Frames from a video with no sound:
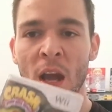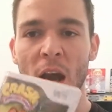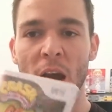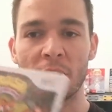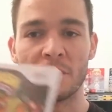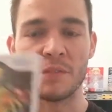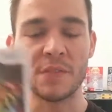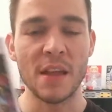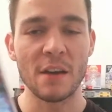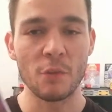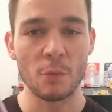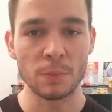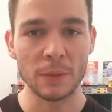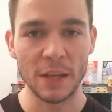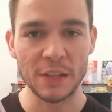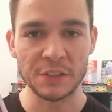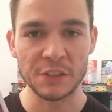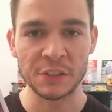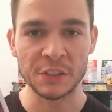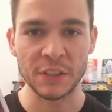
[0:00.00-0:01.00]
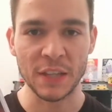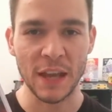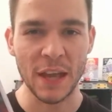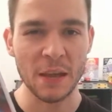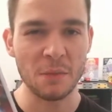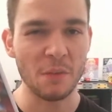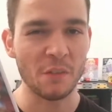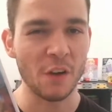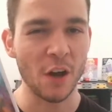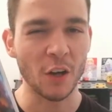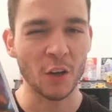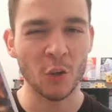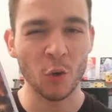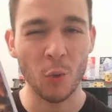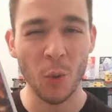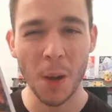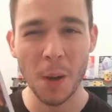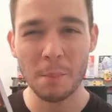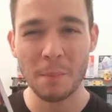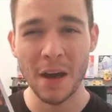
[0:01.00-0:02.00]
I've never played this game, I've heard
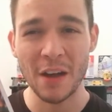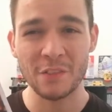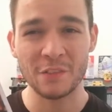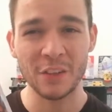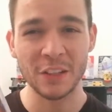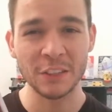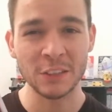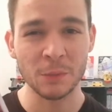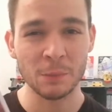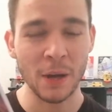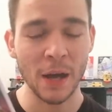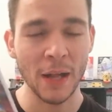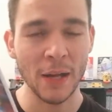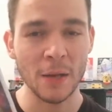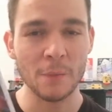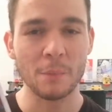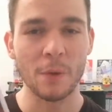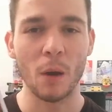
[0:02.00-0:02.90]
quite bad things about it,